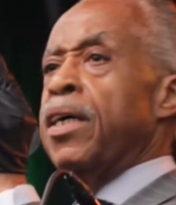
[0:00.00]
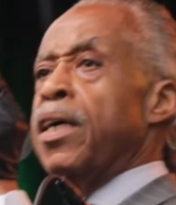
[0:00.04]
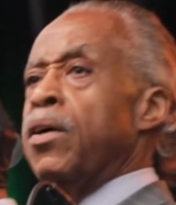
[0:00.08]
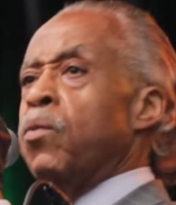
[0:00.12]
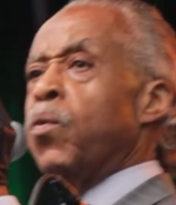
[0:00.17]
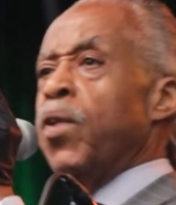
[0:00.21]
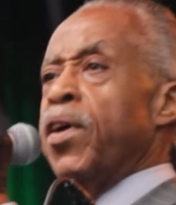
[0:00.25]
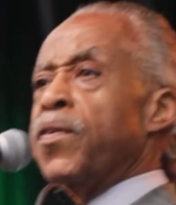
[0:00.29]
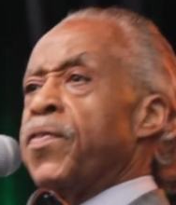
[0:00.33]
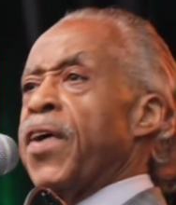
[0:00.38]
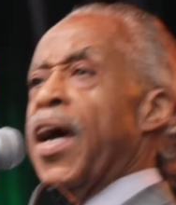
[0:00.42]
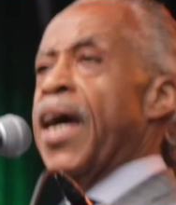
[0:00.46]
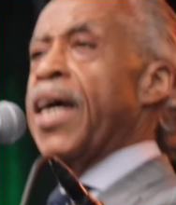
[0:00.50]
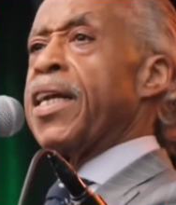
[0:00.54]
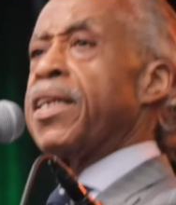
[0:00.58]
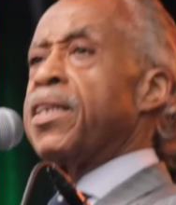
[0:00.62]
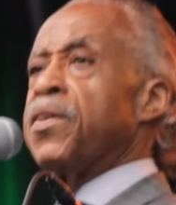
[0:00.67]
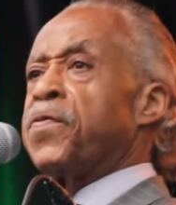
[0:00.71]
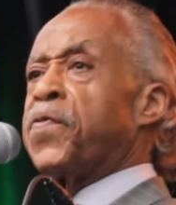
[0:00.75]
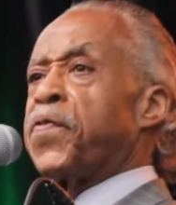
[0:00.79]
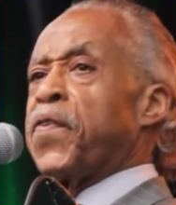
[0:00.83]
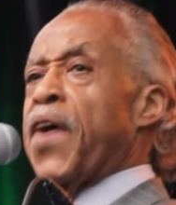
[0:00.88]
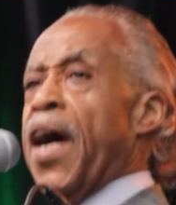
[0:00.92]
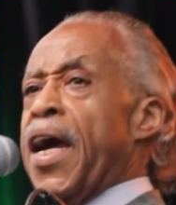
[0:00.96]
we've had to
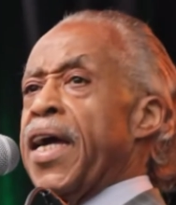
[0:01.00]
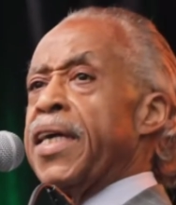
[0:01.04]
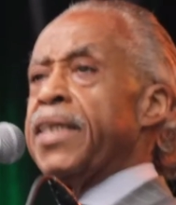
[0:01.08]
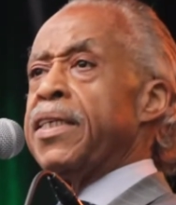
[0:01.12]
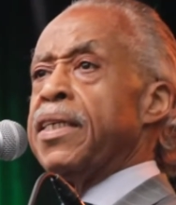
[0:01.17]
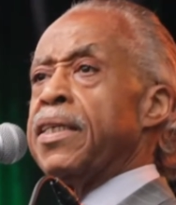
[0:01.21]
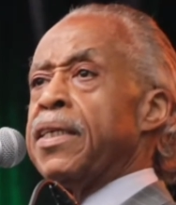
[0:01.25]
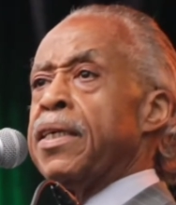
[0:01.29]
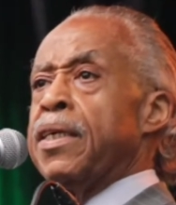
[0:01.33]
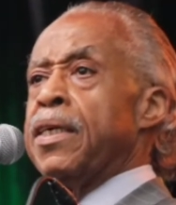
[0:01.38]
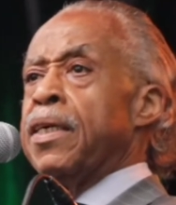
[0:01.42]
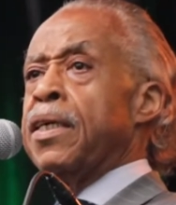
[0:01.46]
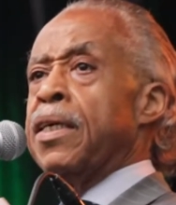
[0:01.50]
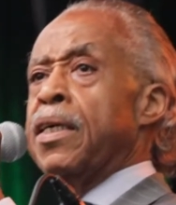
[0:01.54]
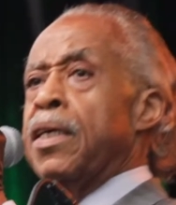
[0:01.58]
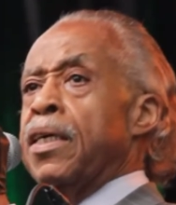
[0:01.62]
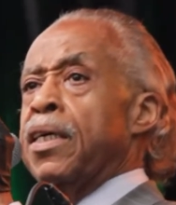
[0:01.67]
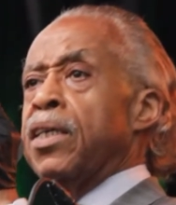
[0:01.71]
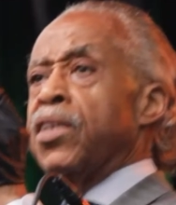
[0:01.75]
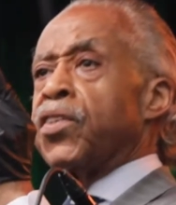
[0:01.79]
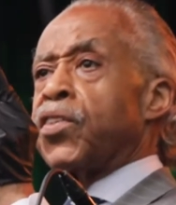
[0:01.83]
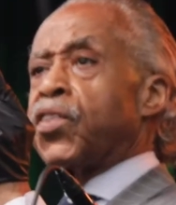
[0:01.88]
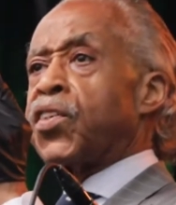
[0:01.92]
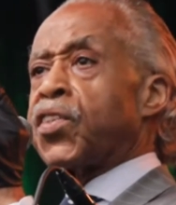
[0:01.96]
fight
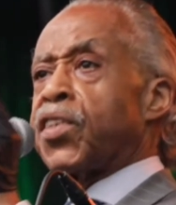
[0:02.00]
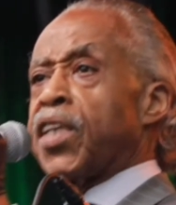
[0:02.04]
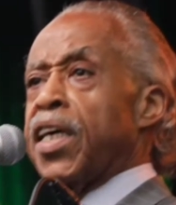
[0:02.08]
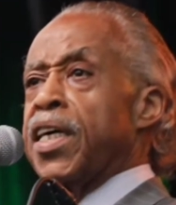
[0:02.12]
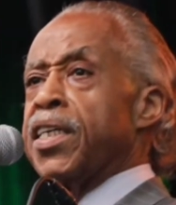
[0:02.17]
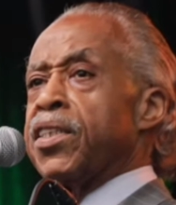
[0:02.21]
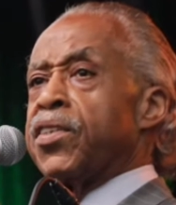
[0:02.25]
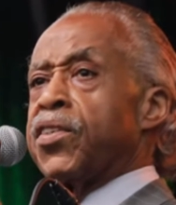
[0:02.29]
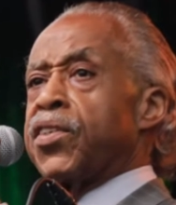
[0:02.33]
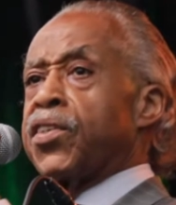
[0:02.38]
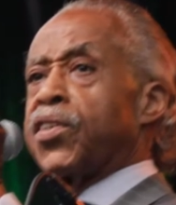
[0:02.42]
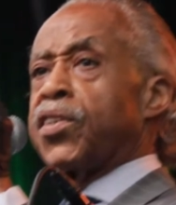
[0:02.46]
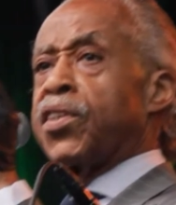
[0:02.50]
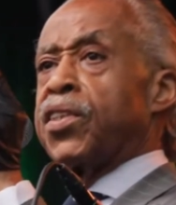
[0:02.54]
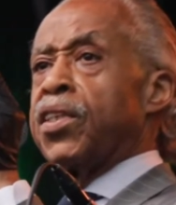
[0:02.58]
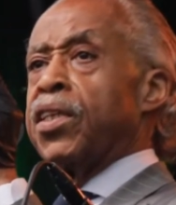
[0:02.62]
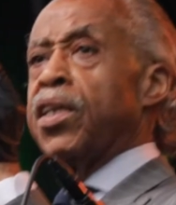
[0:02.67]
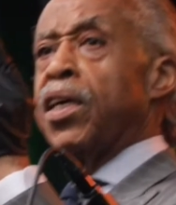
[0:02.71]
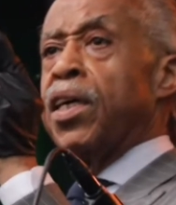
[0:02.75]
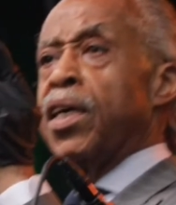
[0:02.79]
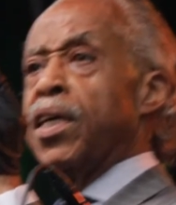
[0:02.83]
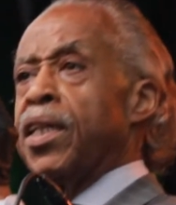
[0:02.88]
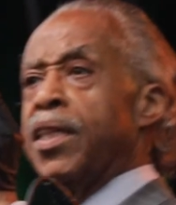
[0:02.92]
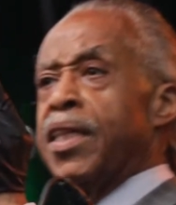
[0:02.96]
since
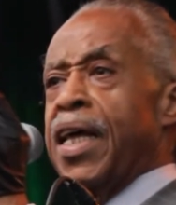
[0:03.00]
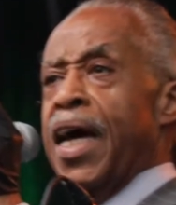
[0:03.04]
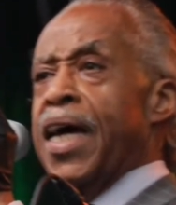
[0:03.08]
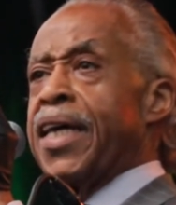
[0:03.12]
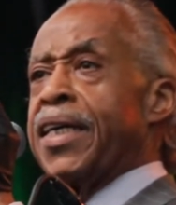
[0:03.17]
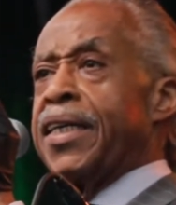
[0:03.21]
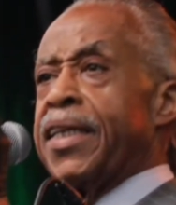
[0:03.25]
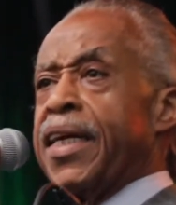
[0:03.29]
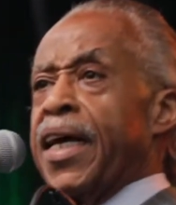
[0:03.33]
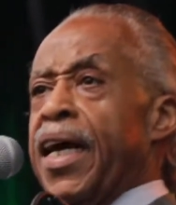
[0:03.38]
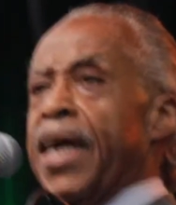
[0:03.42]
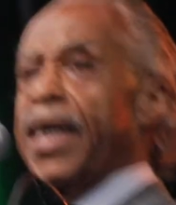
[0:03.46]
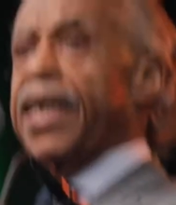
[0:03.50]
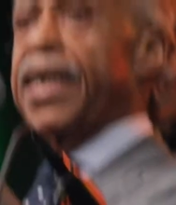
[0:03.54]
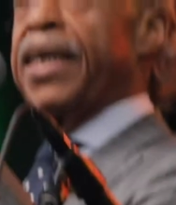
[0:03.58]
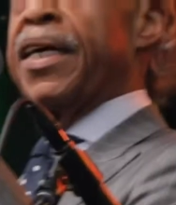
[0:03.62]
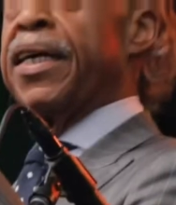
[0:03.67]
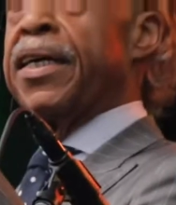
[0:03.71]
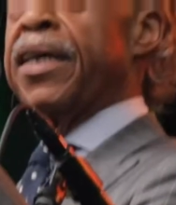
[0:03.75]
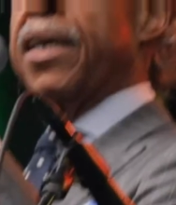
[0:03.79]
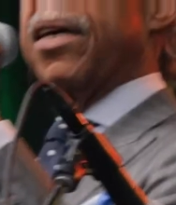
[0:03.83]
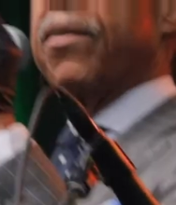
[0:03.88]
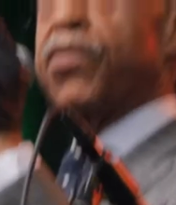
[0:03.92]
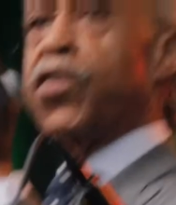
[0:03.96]
that day
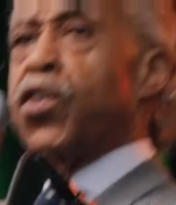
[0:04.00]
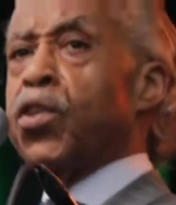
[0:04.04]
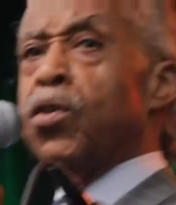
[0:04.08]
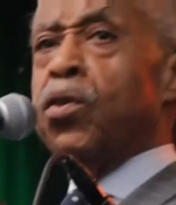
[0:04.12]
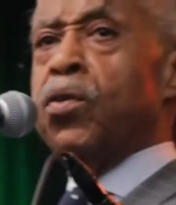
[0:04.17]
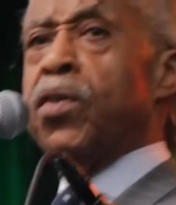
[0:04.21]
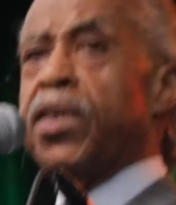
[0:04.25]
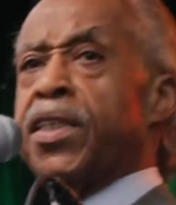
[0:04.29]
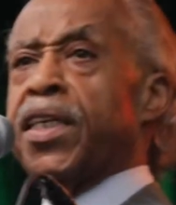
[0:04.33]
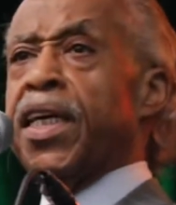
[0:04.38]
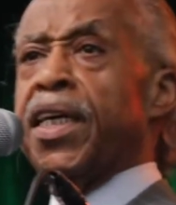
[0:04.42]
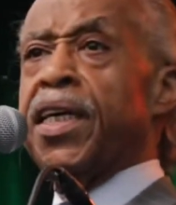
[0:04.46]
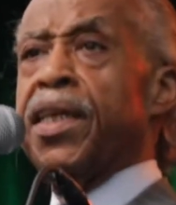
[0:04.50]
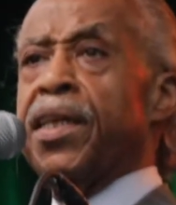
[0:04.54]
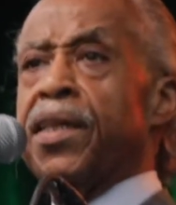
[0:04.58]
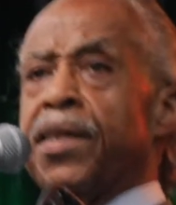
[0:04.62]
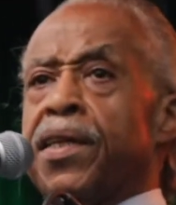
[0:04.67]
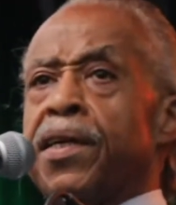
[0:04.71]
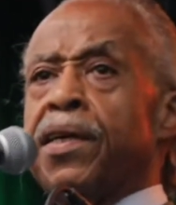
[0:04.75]
of Juneteenth.